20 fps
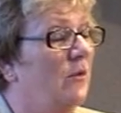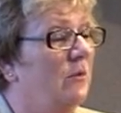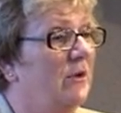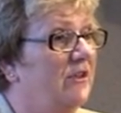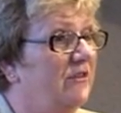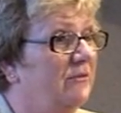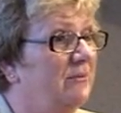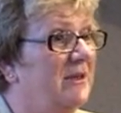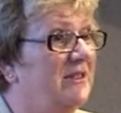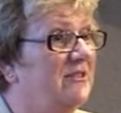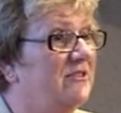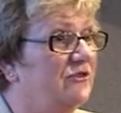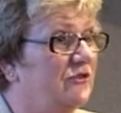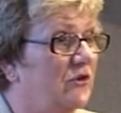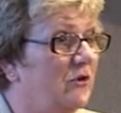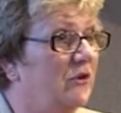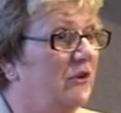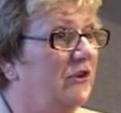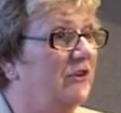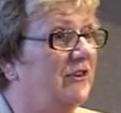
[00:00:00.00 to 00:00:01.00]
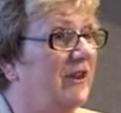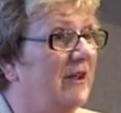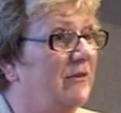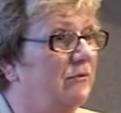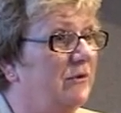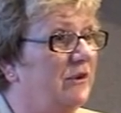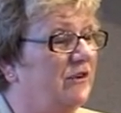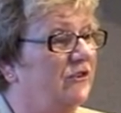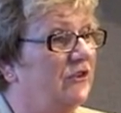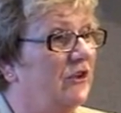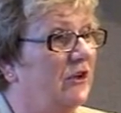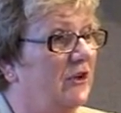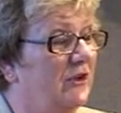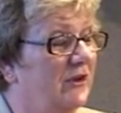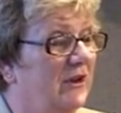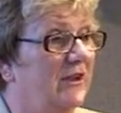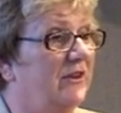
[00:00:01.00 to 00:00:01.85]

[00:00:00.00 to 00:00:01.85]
We have been stalled at every turn,